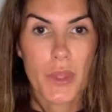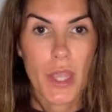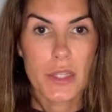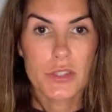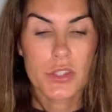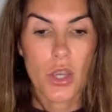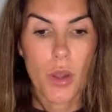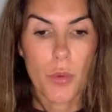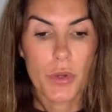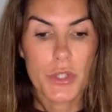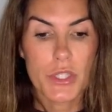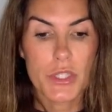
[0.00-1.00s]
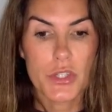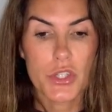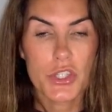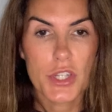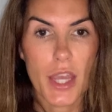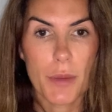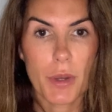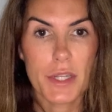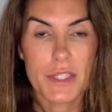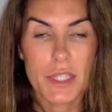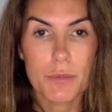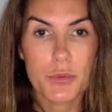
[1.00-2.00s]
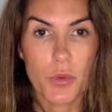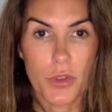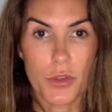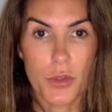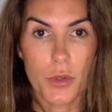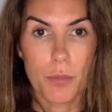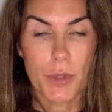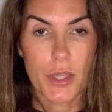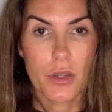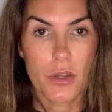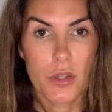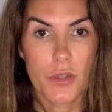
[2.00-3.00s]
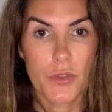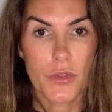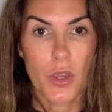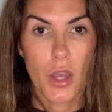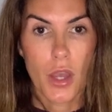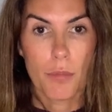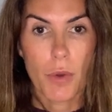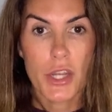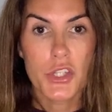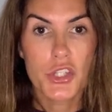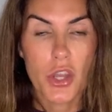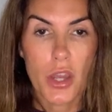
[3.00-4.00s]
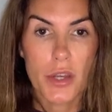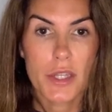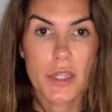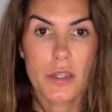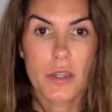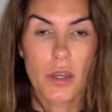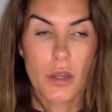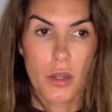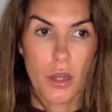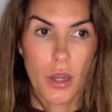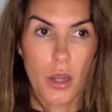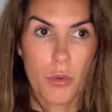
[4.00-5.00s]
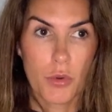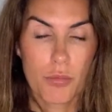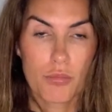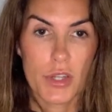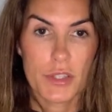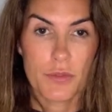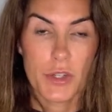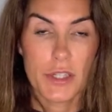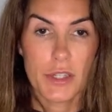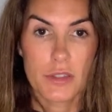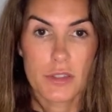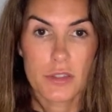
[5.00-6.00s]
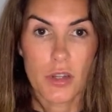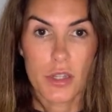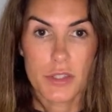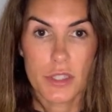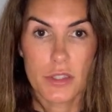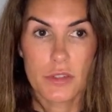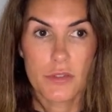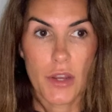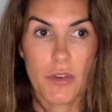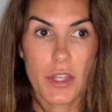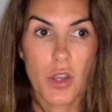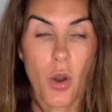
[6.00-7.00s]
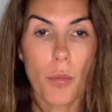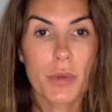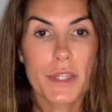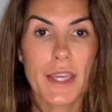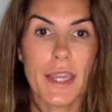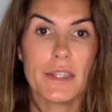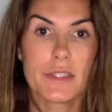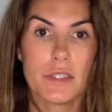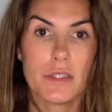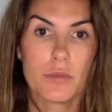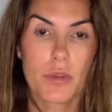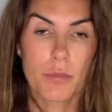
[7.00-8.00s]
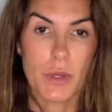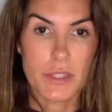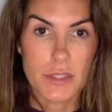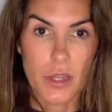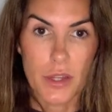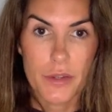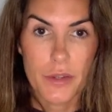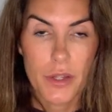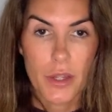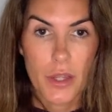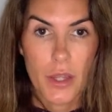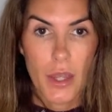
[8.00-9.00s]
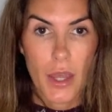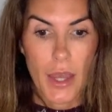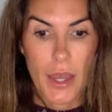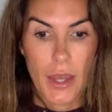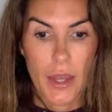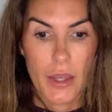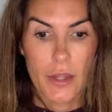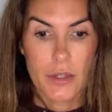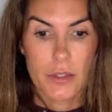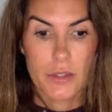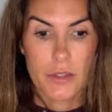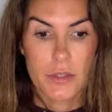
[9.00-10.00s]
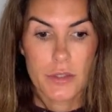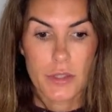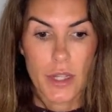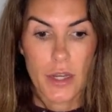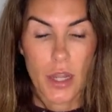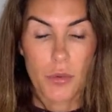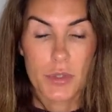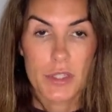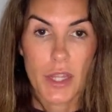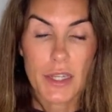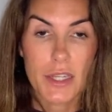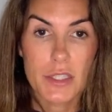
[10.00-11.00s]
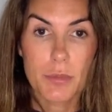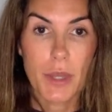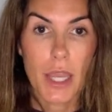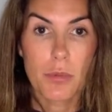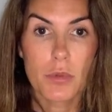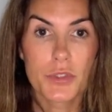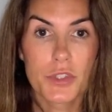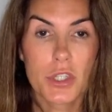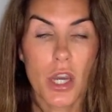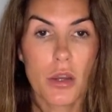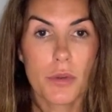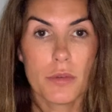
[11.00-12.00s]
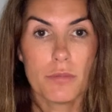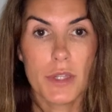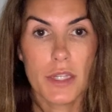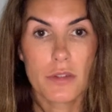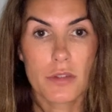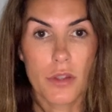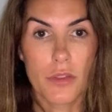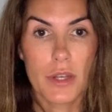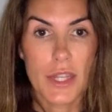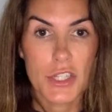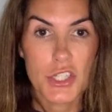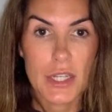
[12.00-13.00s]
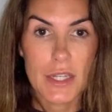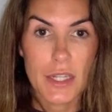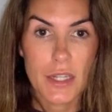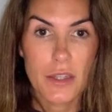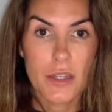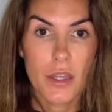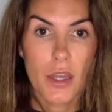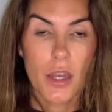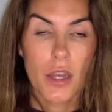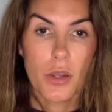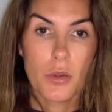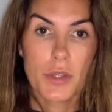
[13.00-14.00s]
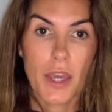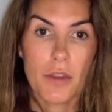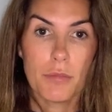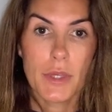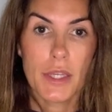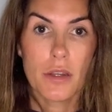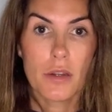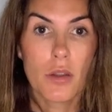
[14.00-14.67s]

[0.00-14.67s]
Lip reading: And so I wanted to share my tips with you because my journey with breastfeeding started very complicated with my son, and I was lucky to be able to go and meet the Leche League, who gave me